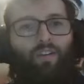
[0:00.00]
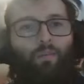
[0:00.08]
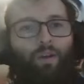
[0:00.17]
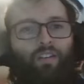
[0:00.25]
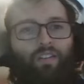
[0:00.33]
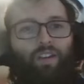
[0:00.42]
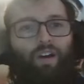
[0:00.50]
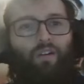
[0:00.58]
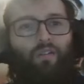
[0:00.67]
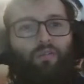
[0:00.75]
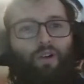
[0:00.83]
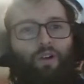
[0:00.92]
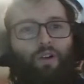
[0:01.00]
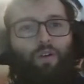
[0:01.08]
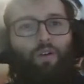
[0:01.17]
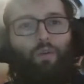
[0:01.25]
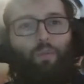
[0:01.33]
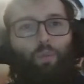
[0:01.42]
myself
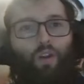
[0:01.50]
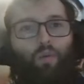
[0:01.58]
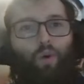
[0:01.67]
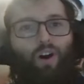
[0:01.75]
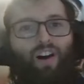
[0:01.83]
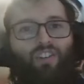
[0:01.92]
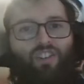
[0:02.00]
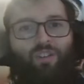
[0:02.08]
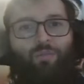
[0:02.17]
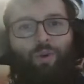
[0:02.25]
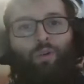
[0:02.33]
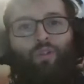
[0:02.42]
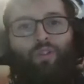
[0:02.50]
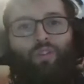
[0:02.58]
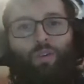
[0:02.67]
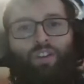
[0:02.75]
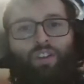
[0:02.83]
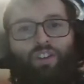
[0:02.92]
rewatching most of
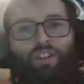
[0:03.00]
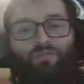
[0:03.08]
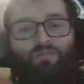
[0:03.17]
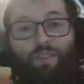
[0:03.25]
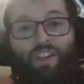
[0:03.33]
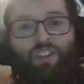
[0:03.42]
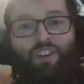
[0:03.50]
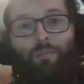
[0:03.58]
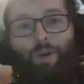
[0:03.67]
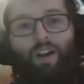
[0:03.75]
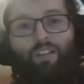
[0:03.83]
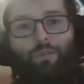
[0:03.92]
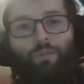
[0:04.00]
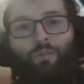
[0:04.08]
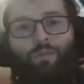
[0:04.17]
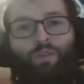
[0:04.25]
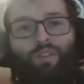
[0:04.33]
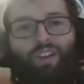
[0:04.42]
the Mission Impossible
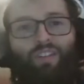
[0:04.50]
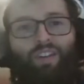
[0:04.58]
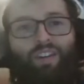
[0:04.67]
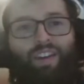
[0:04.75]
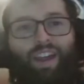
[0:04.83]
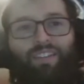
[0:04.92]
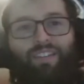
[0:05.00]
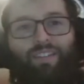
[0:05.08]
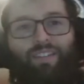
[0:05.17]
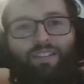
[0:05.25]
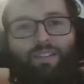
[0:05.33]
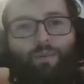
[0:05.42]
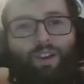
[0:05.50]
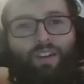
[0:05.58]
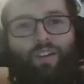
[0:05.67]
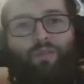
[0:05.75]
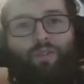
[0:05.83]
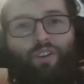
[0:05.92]
movies, and that's a bit
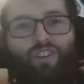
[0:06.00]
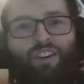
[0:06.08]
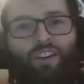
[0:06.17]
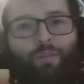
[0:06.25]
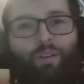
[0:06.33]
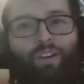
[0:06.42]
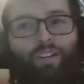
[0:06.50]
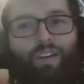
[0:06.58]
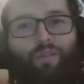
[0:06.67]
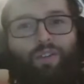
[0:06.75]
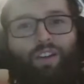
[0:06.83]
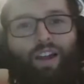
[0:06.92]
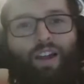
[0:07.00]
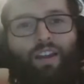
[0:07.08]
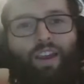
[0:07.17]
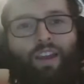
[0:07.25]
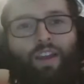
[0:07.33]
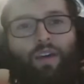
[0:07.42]
unfortunate because I feel
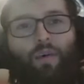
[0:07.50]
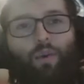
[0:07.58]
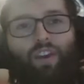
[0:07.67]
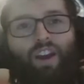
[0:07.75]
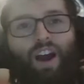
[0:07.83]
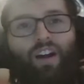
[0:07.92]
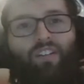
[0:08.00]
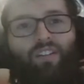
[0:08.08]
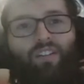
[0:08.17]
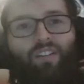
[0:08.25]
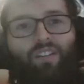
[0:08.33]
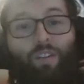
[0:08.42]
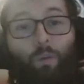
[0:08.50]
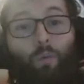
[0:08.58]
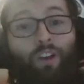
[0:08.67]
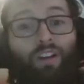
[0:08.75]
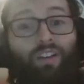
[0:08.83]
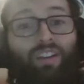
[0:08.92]
like we got some
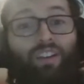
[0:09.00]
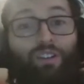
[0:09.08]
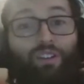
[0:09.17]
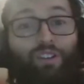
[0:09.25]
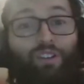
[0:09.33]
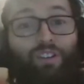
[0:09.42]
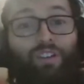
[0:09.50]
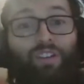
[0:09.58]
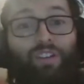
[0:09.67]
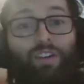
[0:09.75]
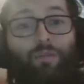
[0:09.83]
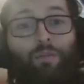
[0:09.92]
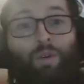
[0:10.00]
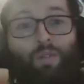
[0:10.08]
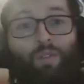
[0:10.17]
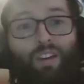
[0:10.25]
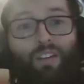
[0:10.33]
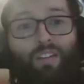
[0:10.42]
really good
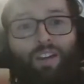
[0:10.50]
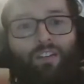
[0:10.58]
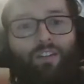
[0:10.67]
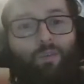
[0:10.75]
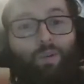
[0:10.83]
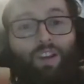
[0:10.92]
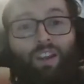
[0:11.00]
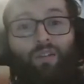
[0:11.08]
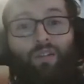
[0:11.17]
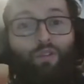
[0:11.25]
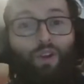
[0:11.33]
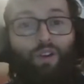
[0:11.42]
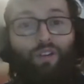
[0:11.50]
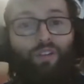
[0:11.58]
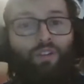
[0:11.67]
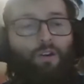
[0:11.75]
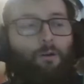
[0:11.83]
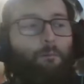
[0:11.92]
movies. Speaking of
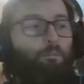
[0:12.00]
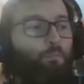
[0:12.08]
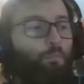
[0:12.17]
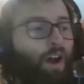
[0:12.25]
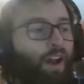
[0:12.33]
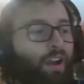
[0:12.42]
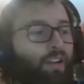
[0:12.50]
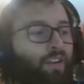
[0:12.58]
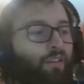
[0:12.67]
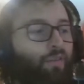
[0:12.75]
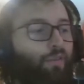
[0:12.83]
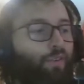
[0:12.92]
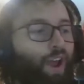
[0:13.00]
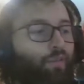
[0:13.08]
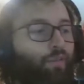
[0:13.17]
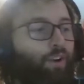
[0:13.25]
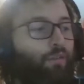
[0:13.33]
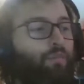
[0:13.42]
good, my
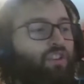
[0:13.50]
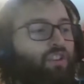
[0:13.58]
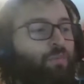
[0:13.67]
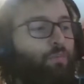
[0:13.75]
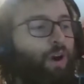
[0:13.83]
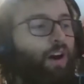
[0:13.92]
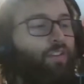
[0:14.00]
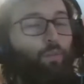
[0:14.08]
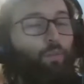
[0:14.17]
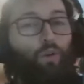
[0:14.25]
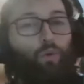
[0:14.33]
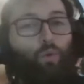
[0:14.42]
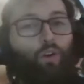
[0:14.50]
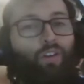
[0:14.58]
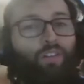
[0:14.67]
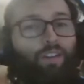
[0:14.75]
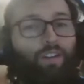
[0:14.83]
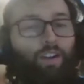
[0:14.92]
favorite Mission Impossible
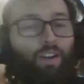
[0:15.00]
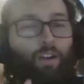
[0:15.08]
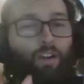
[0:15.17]
was the